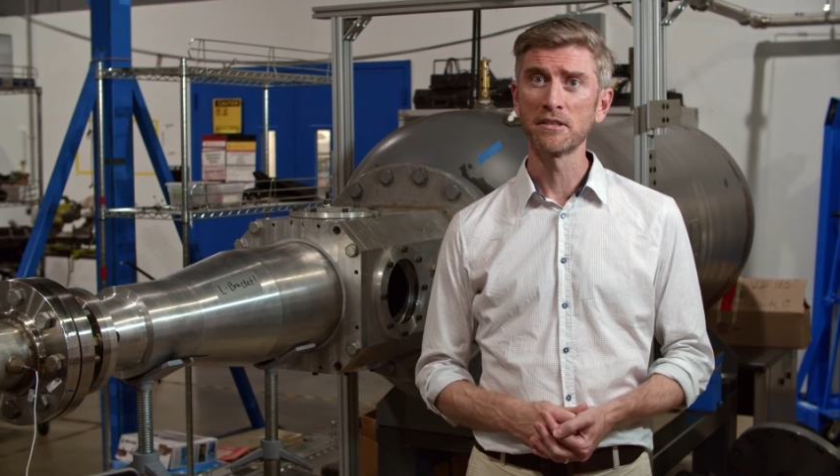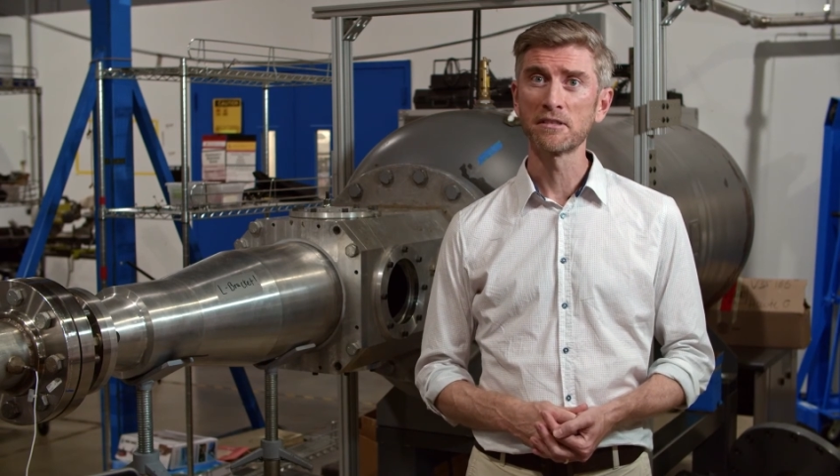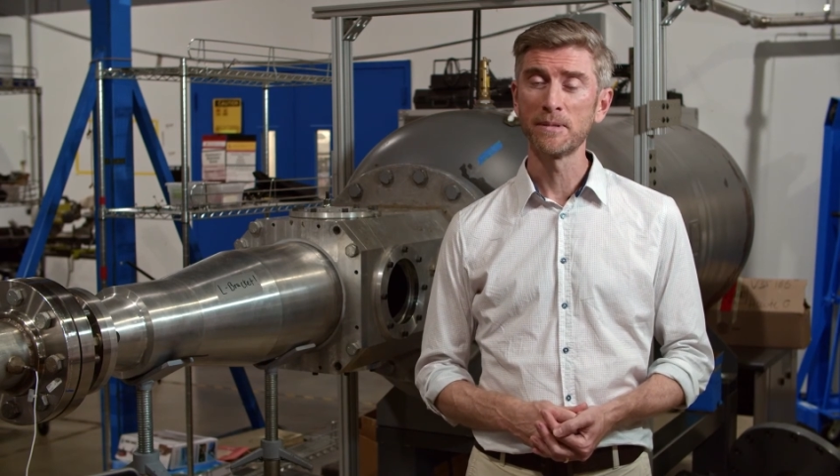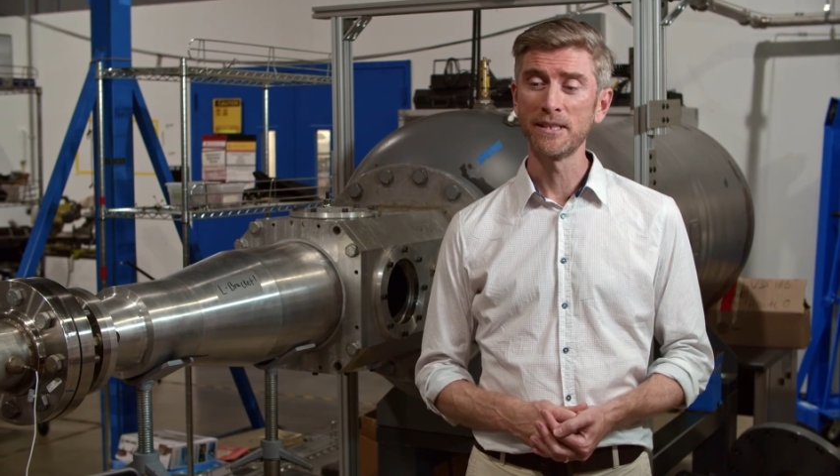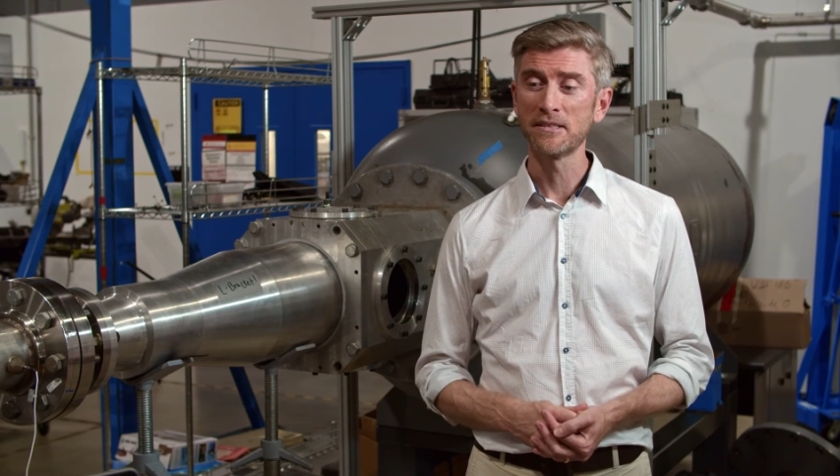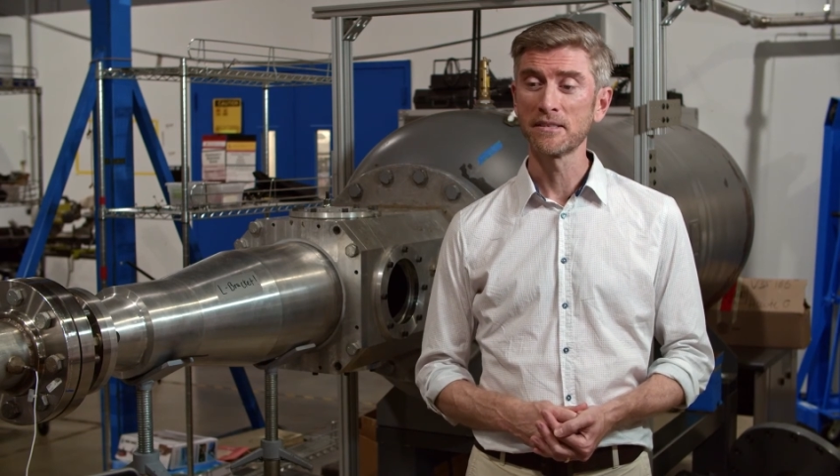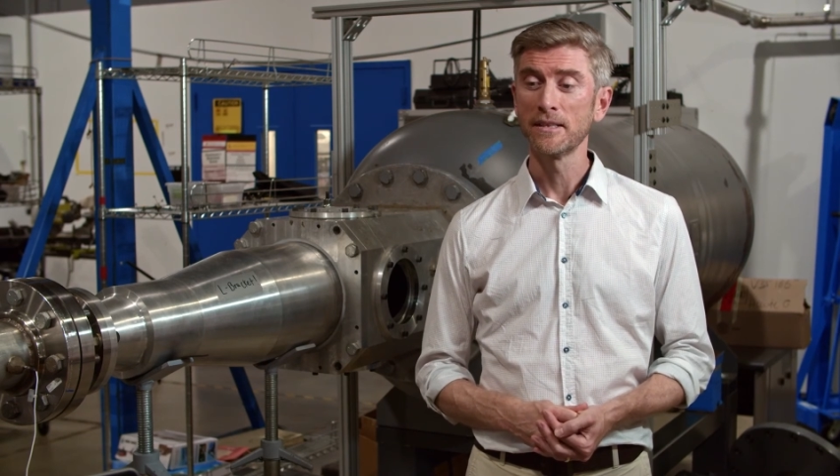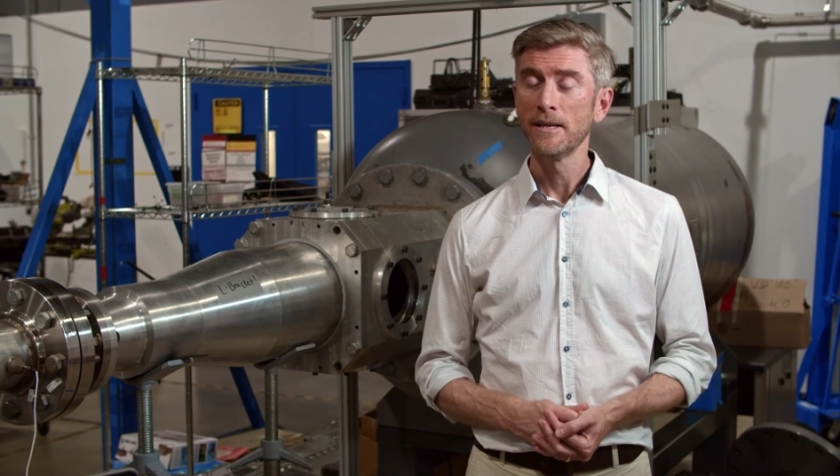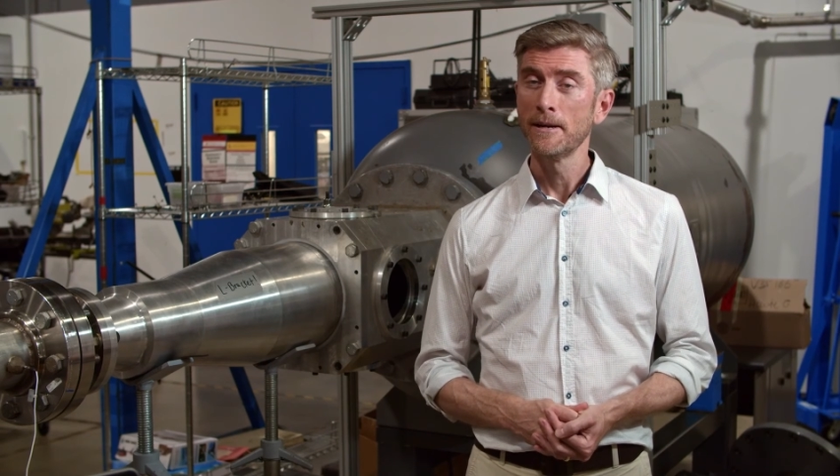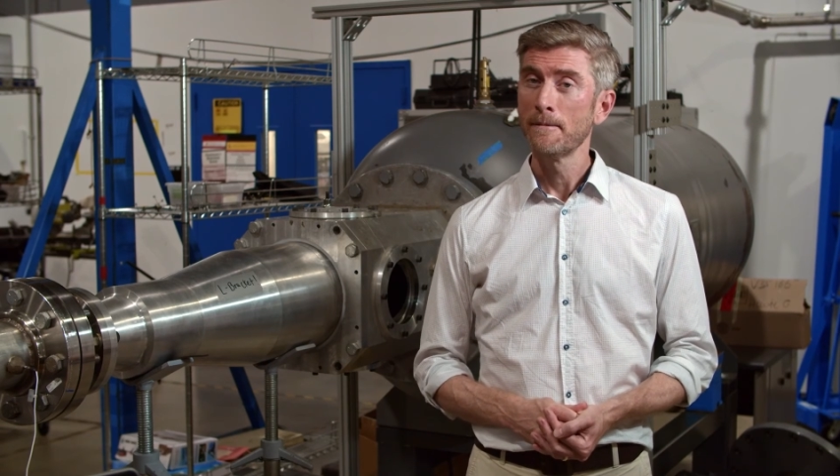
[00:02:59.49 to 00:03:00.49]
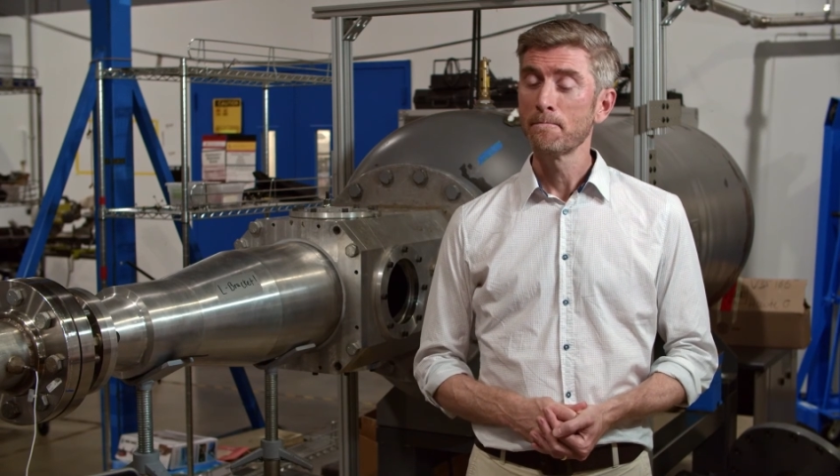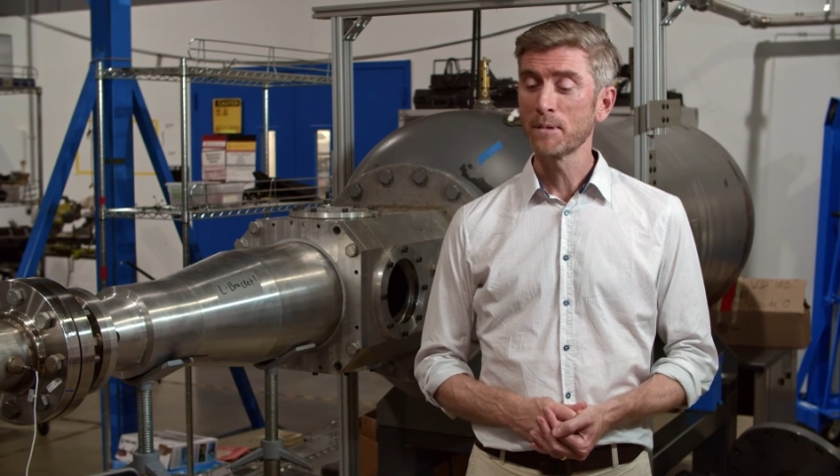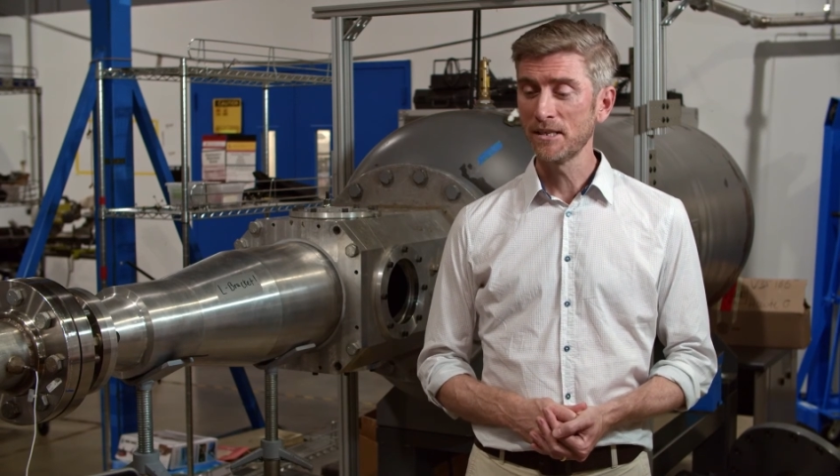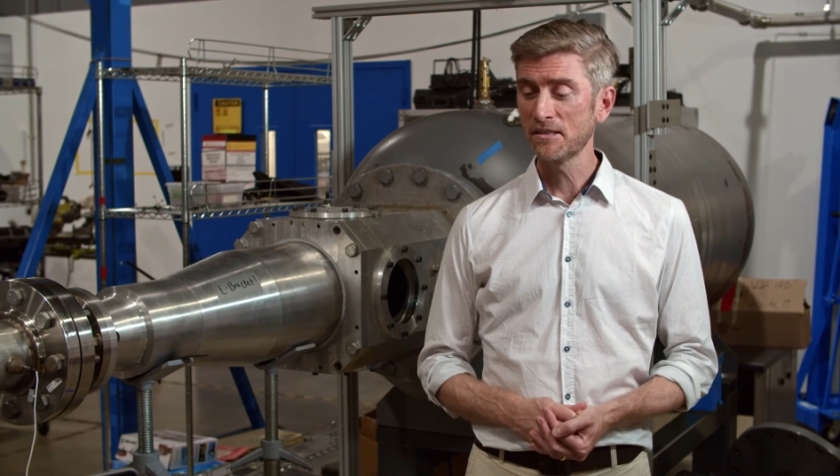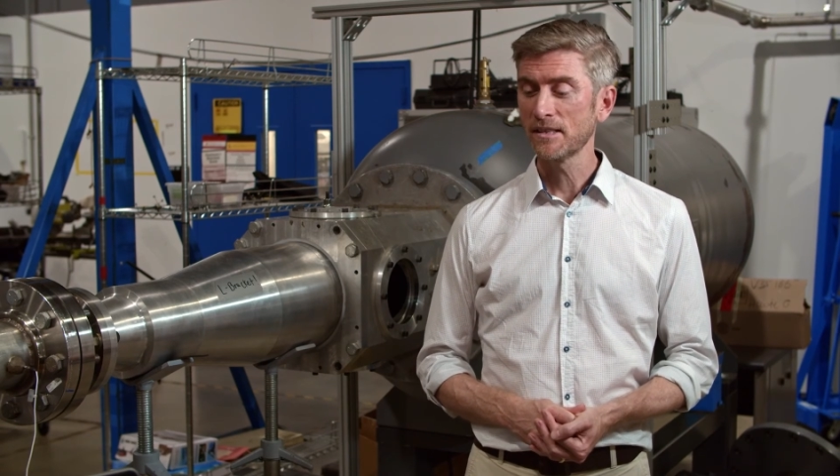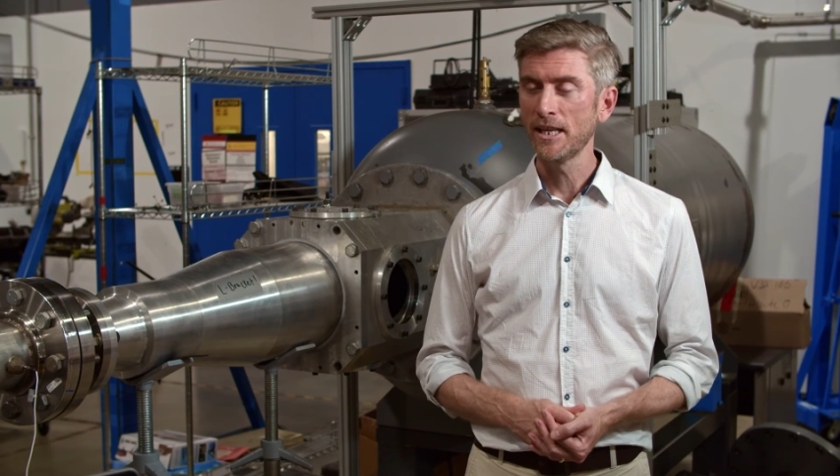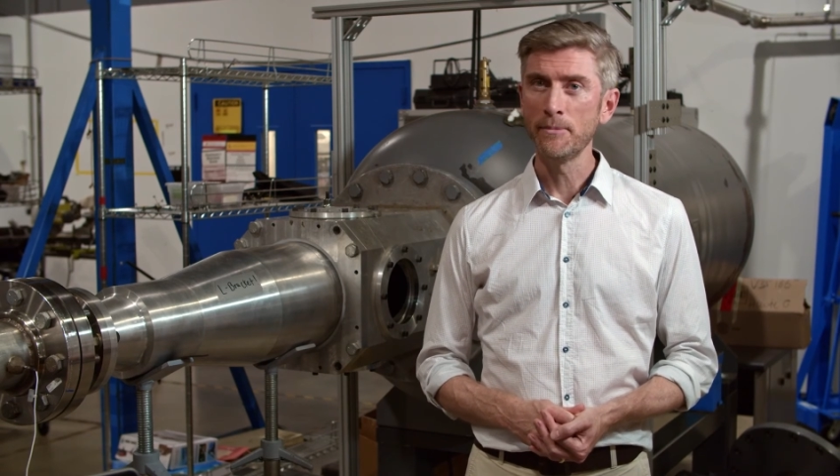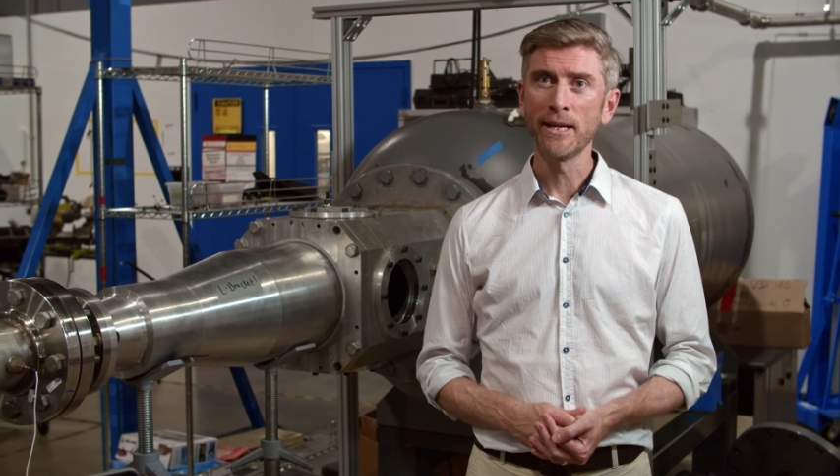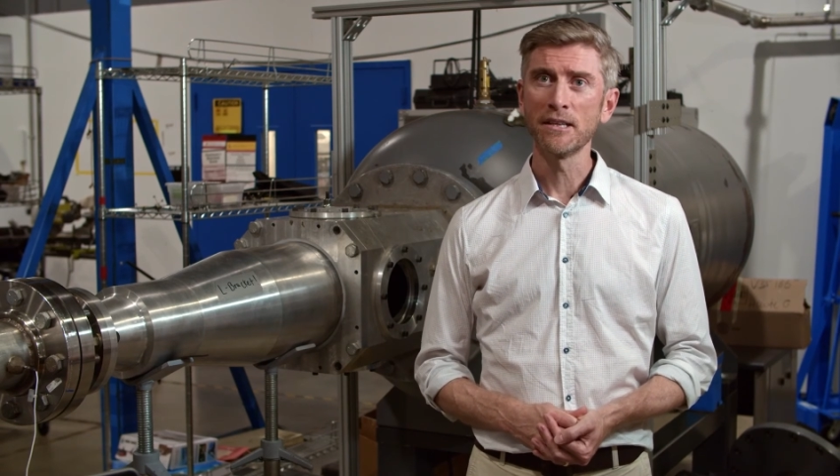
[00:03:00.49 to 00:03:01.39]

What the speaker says: speeds, please email